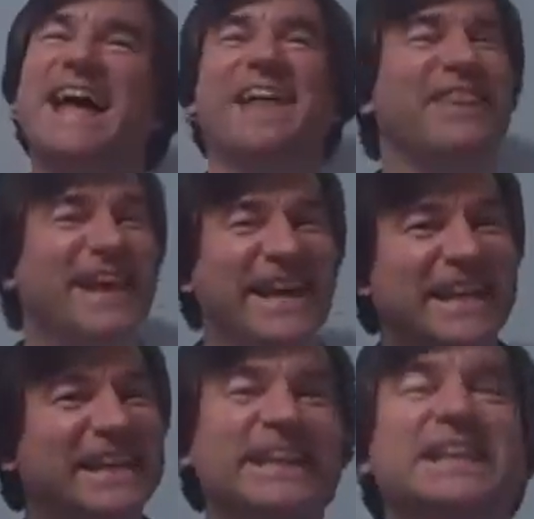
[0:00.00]
and
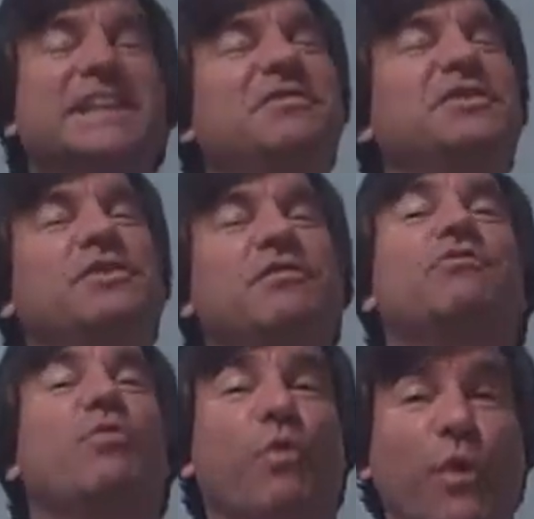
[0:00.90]
then he gives you
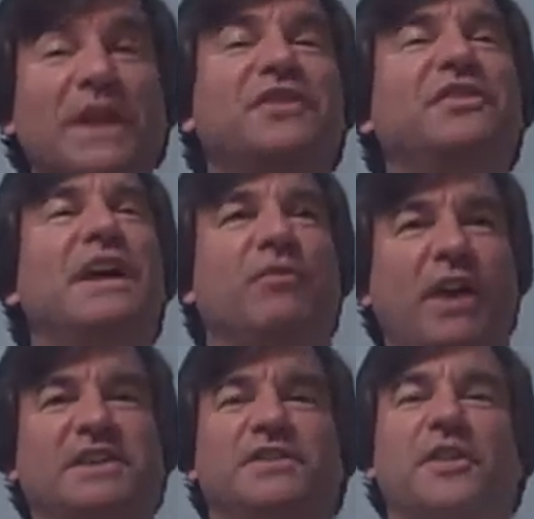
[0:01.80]
resell
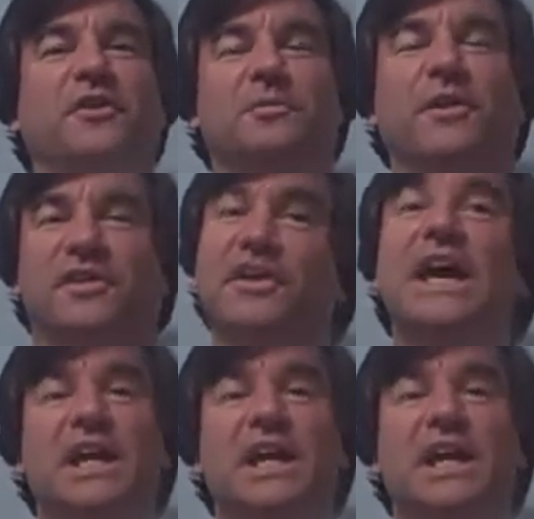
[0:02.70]
rights to those books.